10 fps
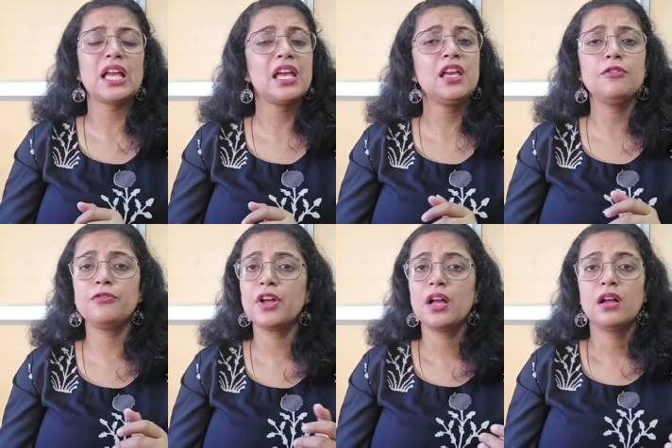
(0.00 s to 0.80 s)
if
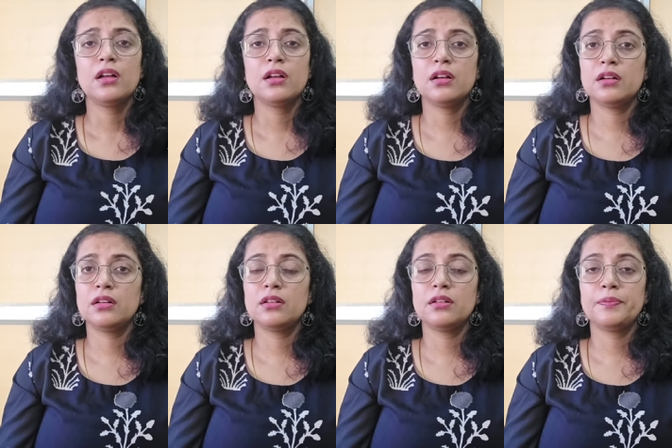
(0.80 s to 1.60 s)

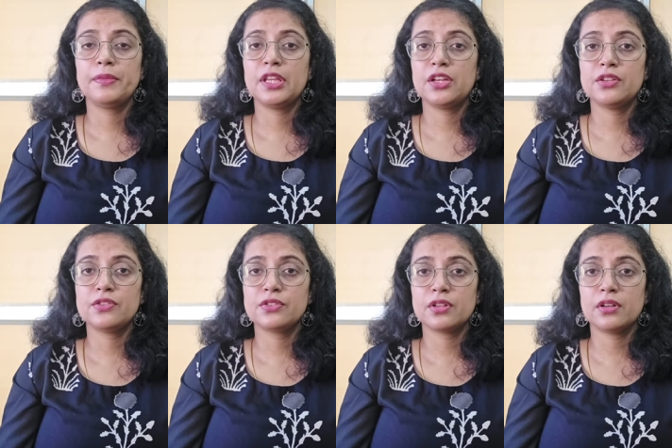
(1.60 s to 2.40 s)
there
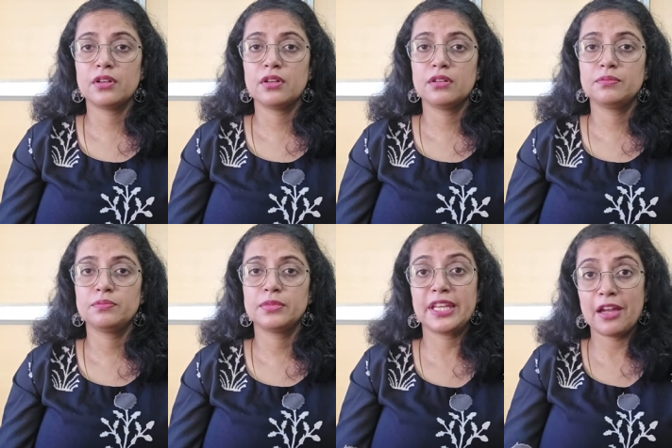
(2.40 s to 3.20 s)
is a
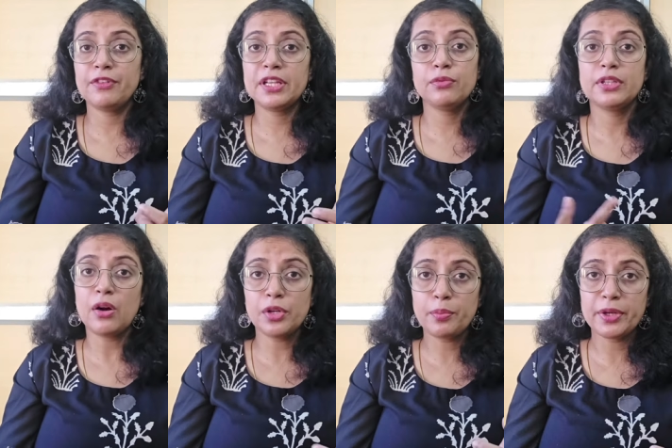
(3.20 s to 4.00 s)
cavity
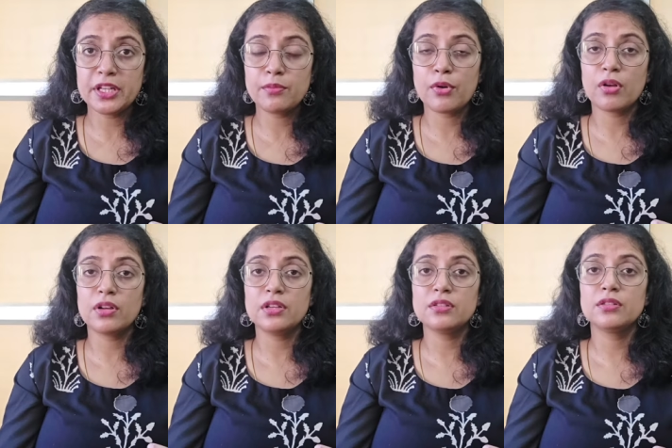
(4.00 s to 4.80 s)
without a patent
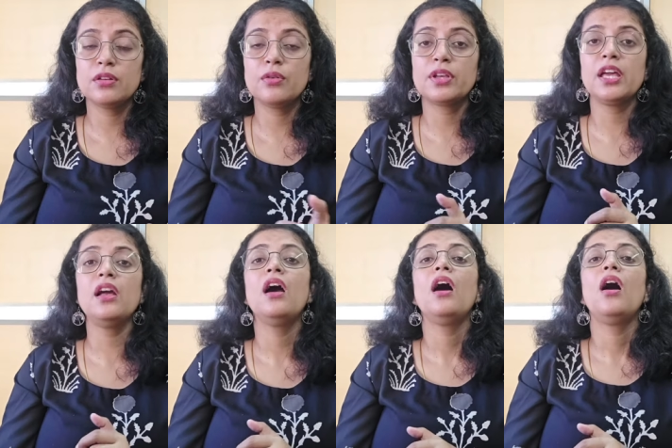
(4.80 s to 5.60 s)
bronchus, okay,
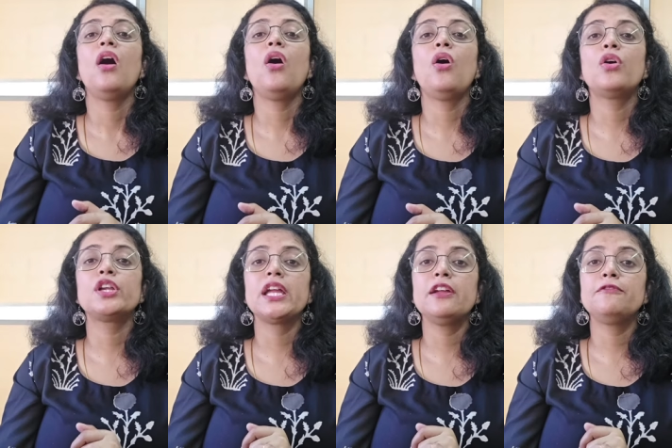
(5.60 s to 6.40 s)
or
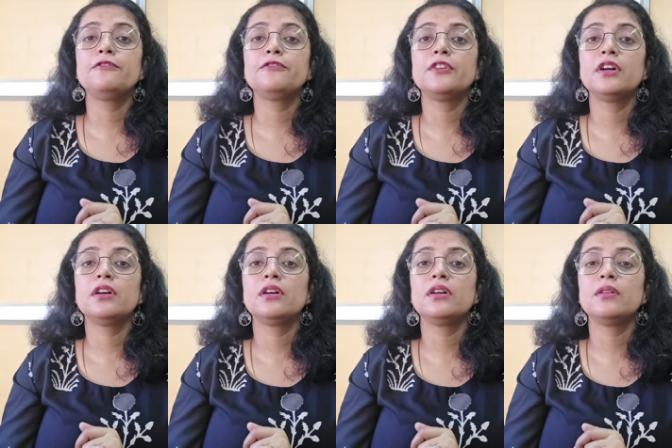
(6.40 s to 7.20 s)
if
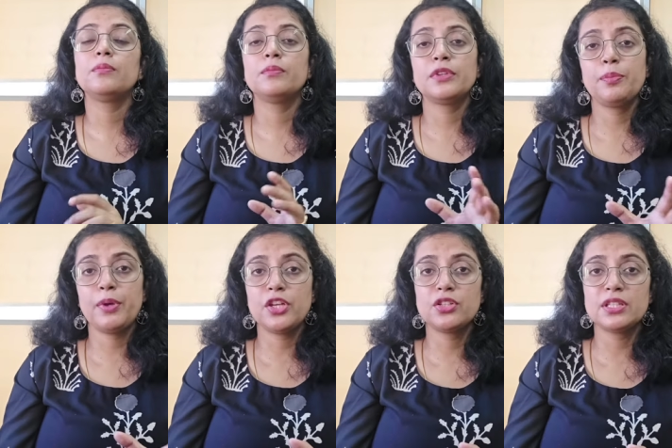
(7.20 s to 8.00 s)
the
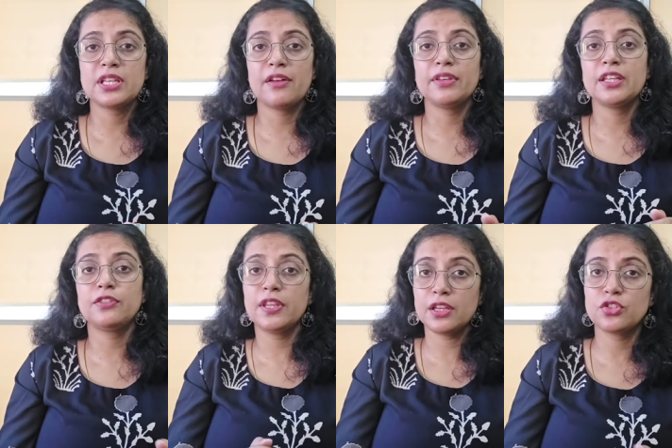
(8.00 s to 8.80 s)
patient is having a
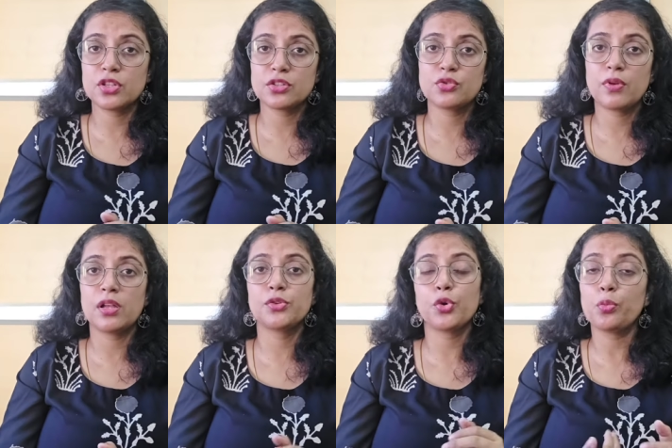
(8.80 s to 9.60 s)
thick chest
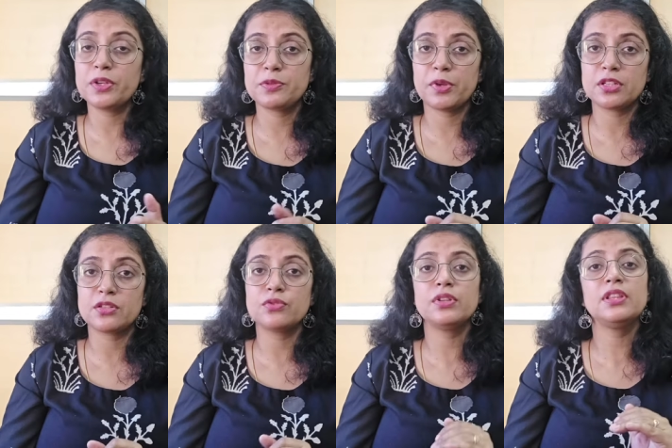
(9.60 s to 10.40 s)
wall or obese
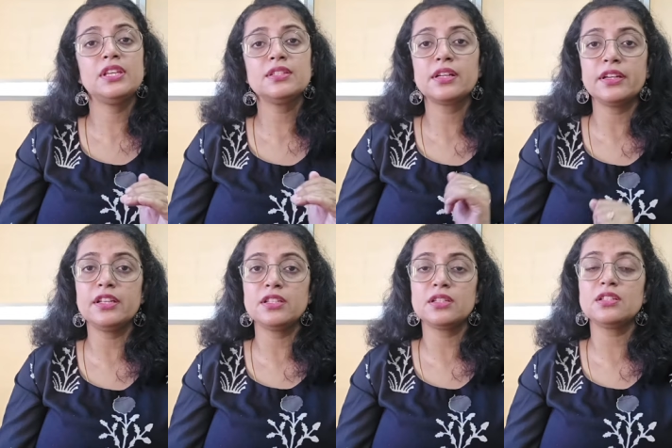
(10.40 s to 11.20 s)
patient. So in these
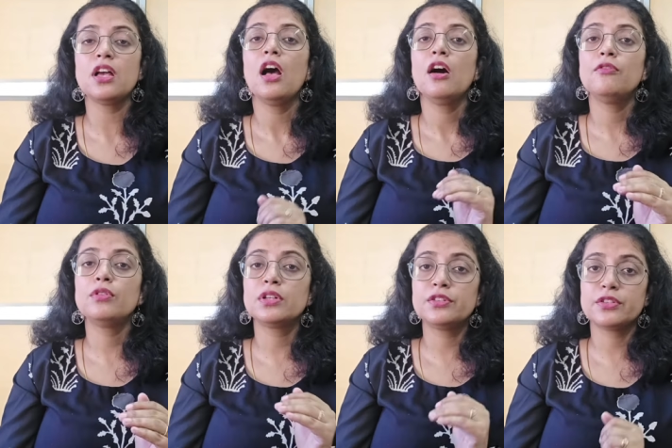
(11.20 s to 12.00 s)
conditions,
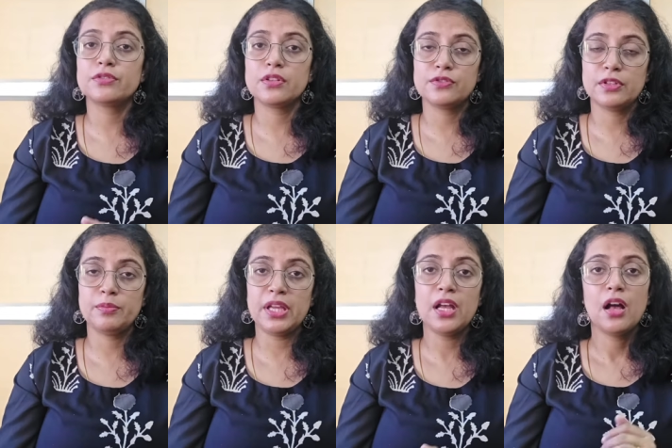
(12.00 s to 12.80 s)
vocal resonance will
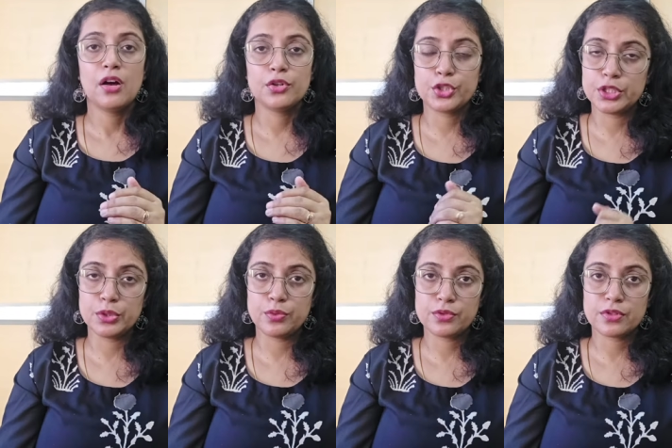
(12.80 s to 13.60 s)
be
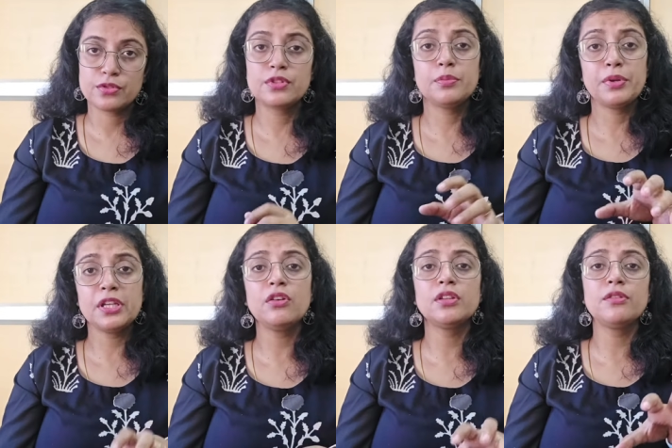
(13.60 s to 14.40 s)
reduced. So
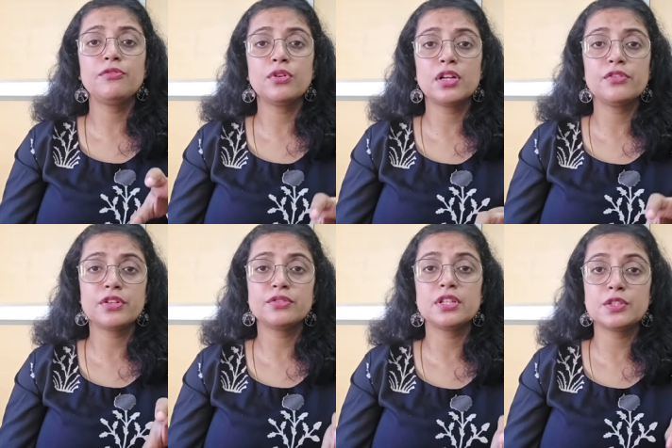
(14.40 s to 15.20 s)
depending on the vocal
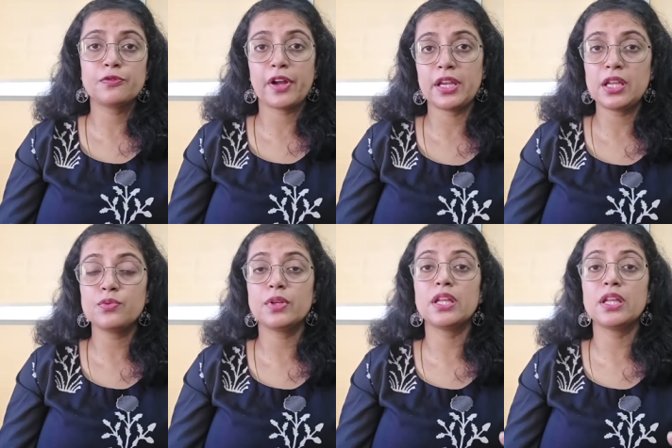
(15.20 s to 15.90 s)
resonance findings, we